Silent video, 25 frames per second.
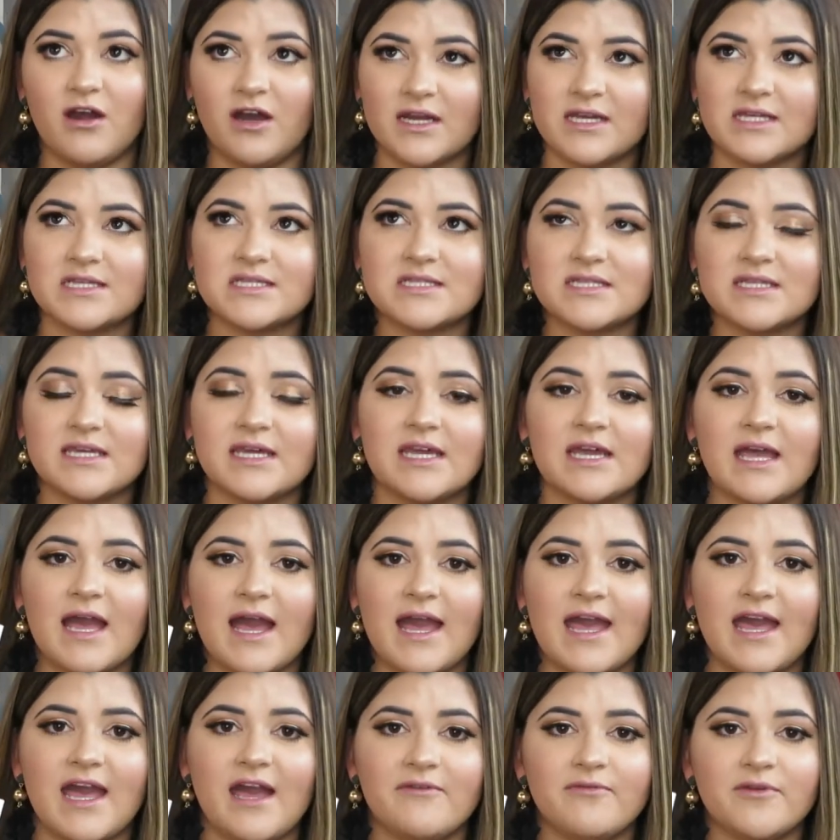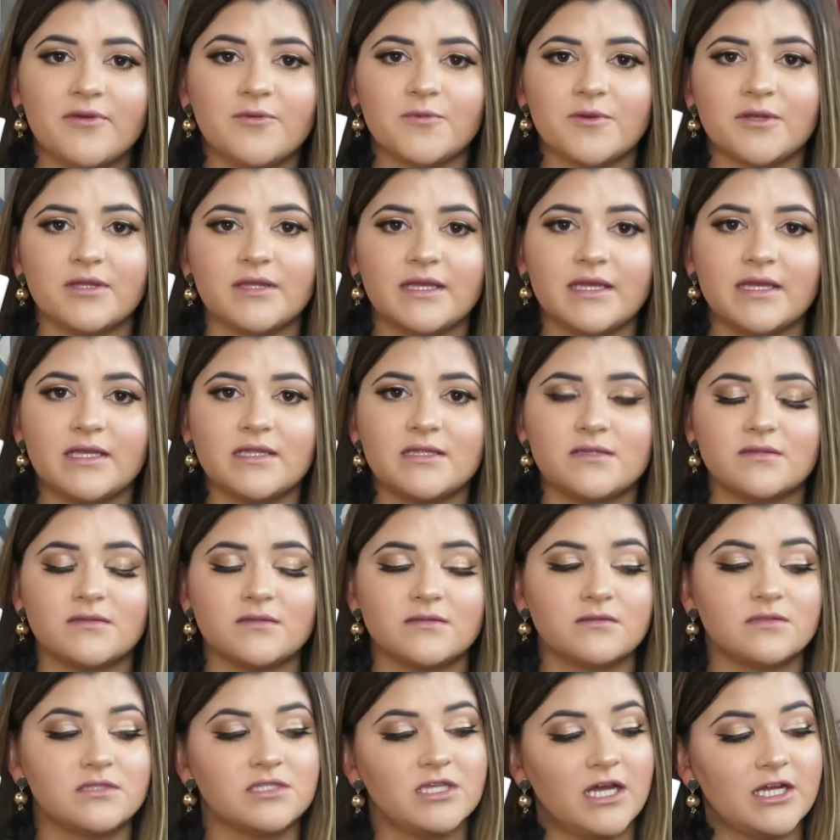Honestly, I haven't really
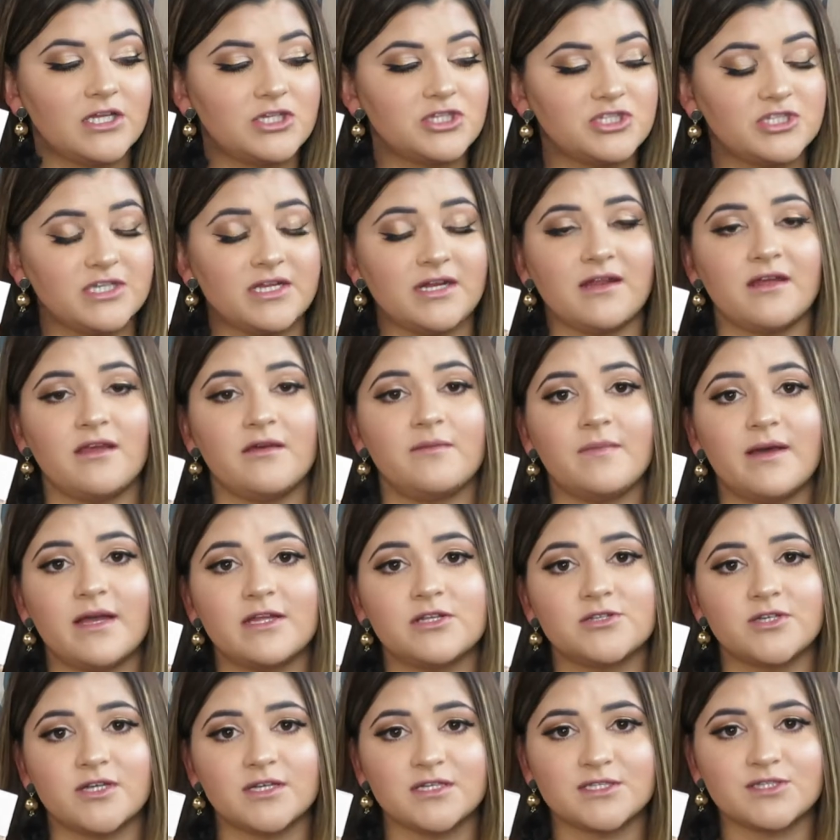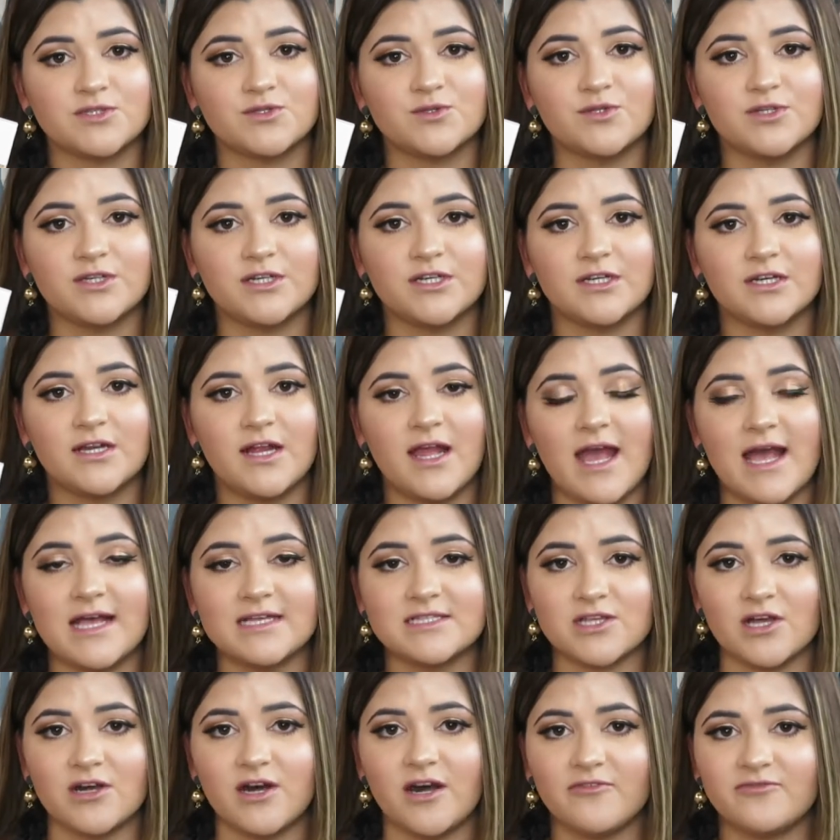touched any of my drugstore
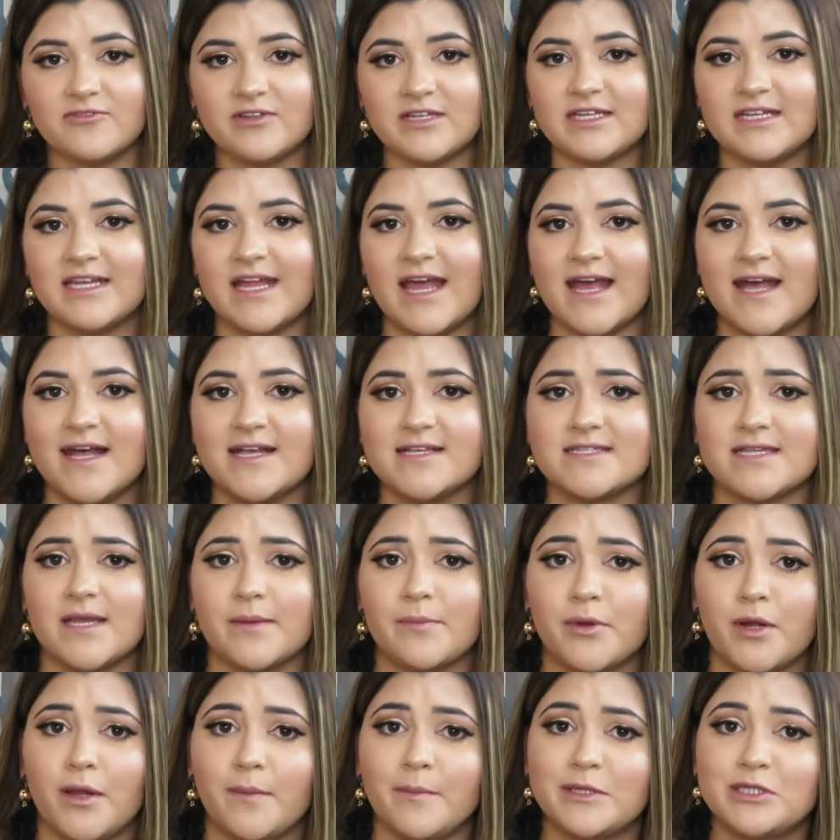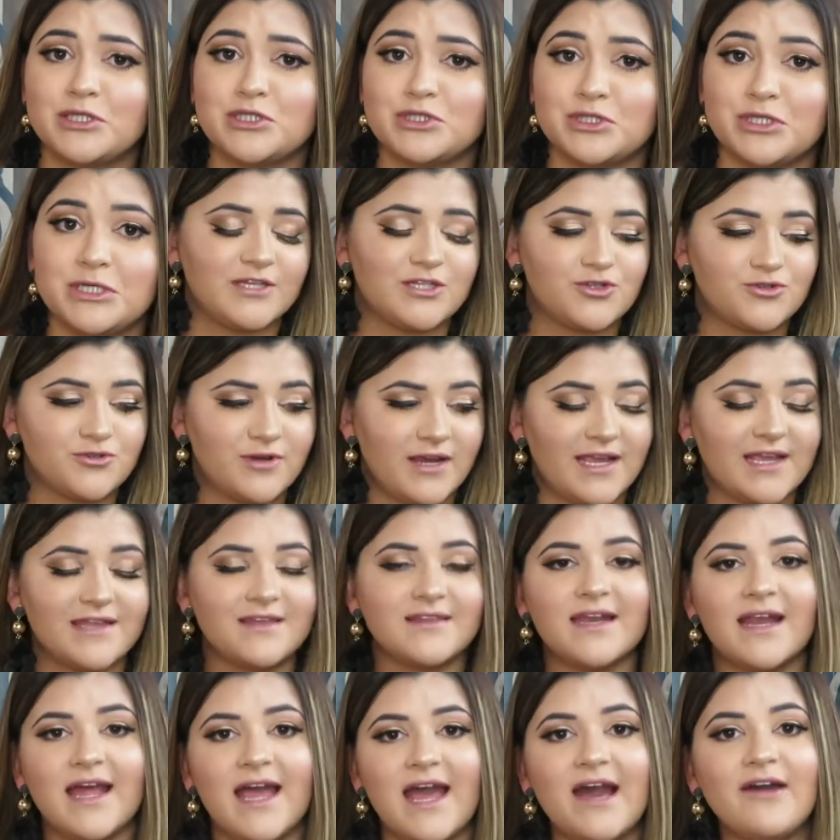as often as I probably should. The tray
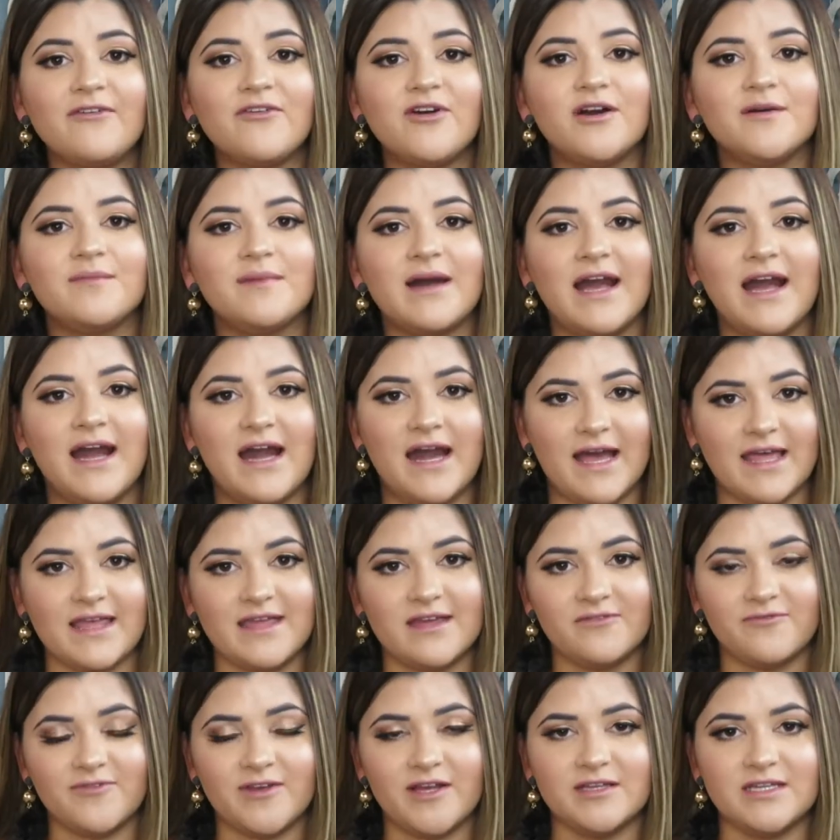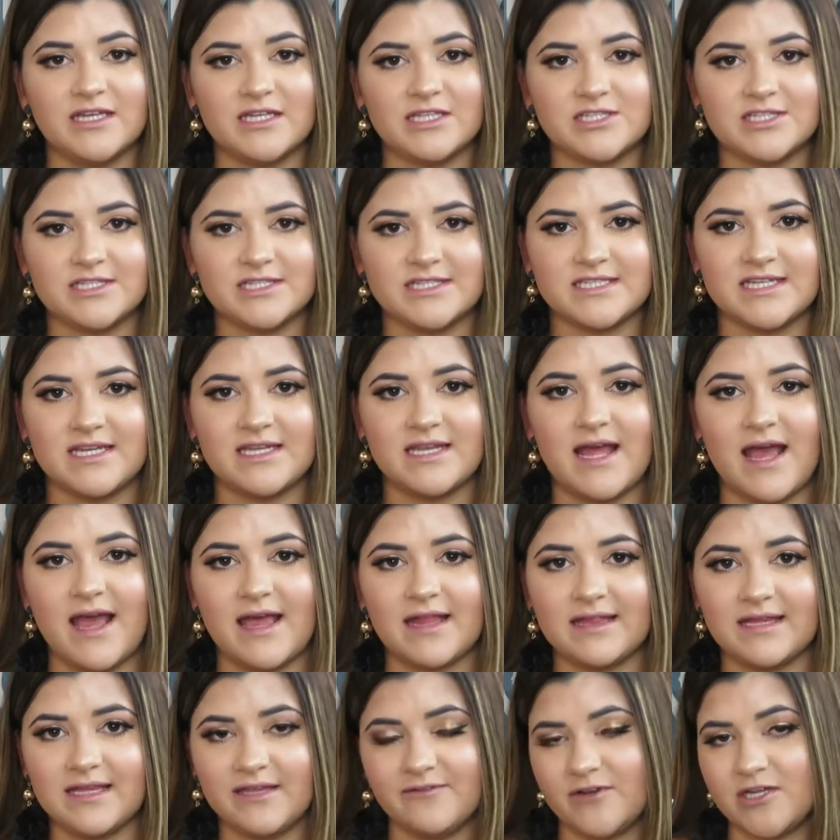that I have all my high-end foundations in,
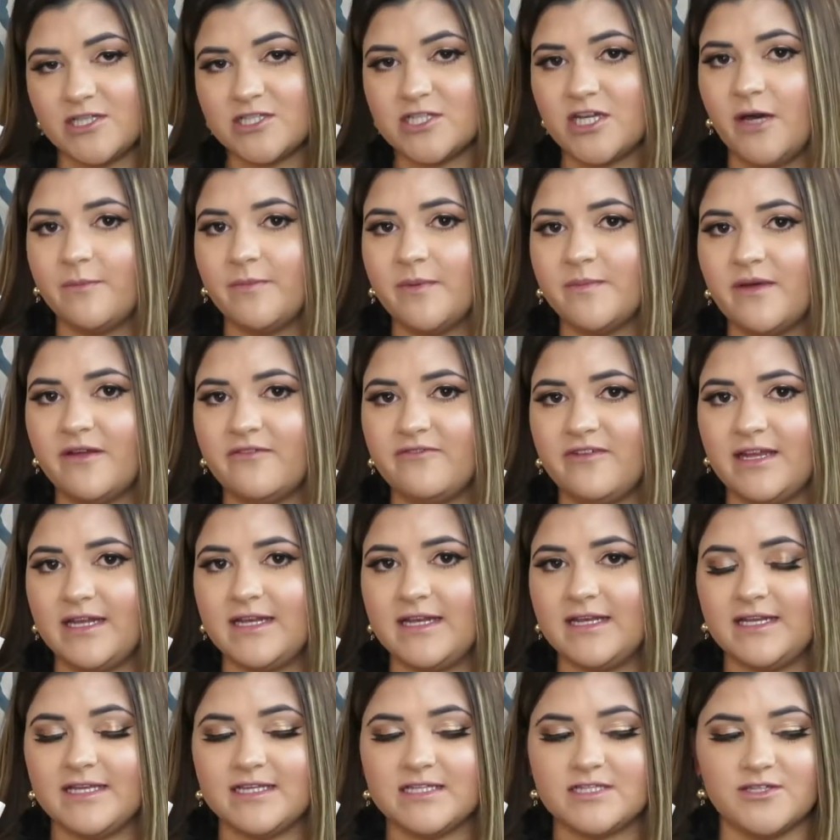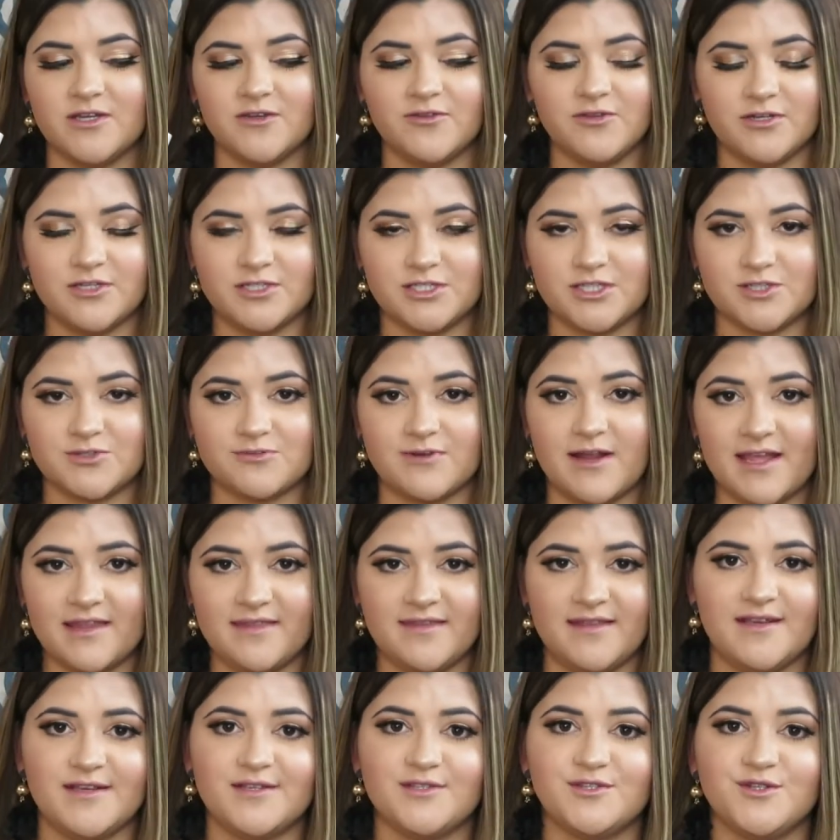I leave on top of my vanity, so they're just right
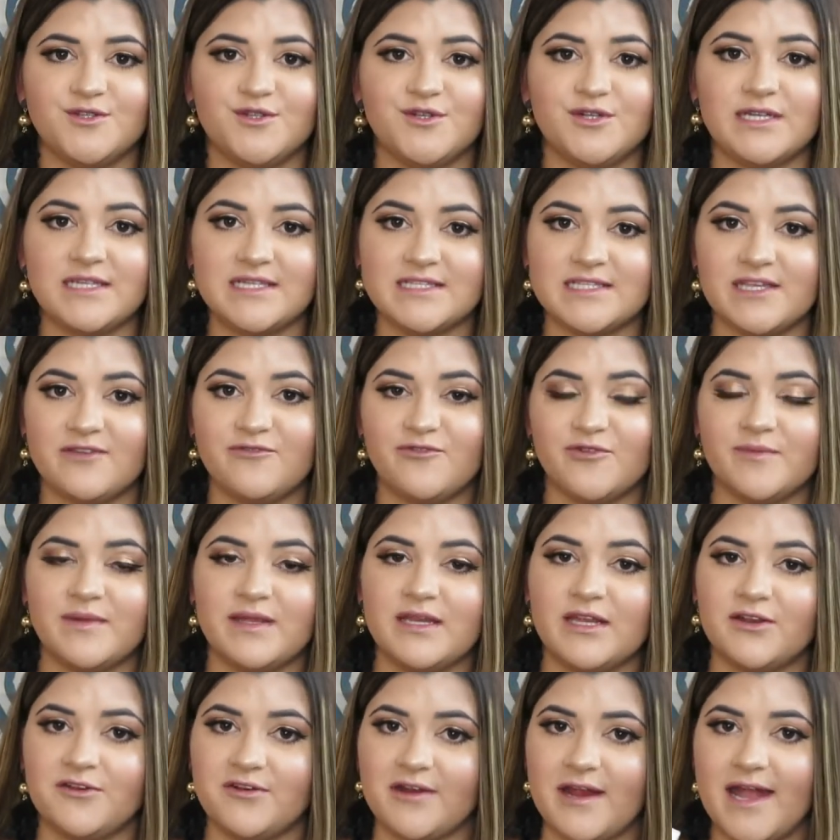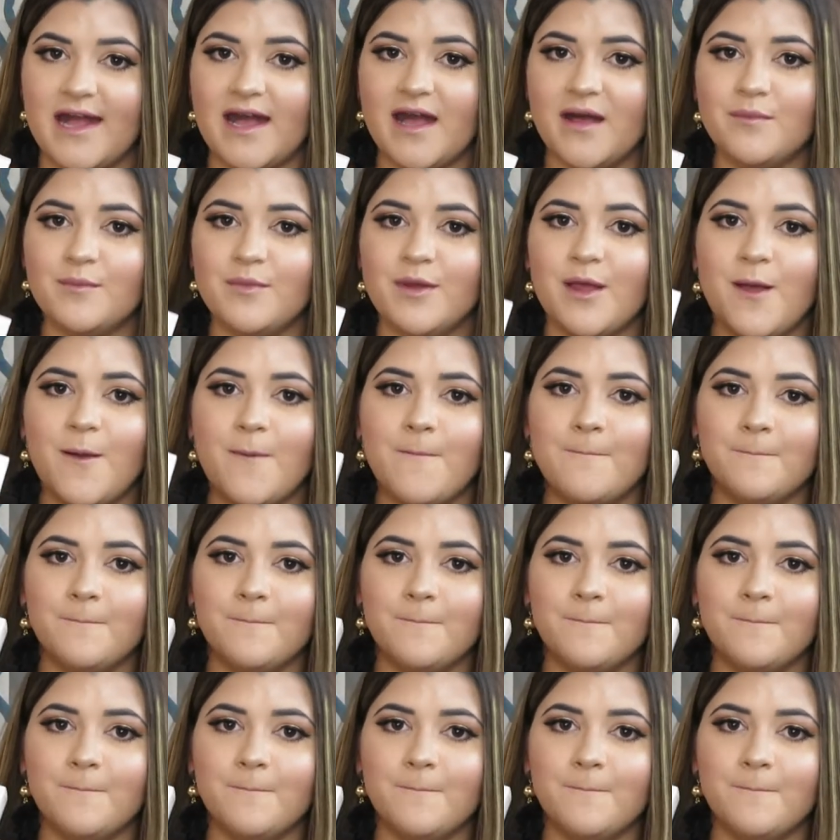there, so they're easy for me to grab.